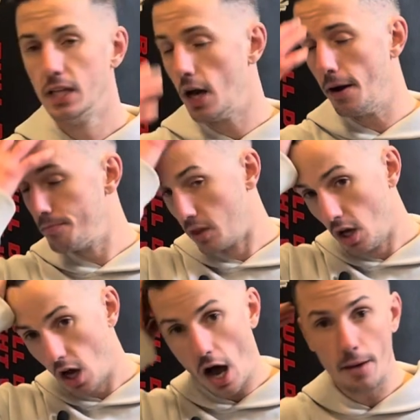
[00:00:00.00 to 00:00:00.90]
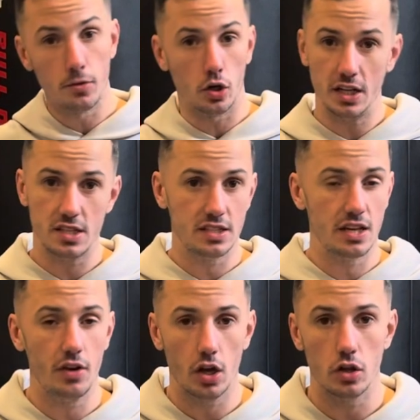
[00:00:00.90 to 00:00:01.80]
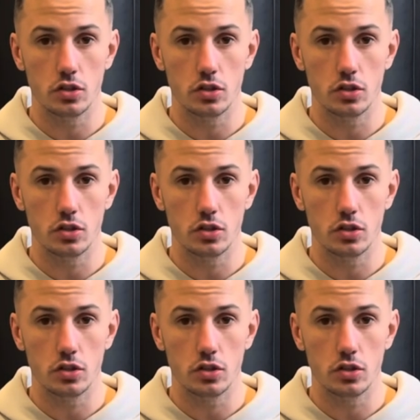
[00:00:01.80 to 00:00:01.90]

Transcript: I'm not necessarily going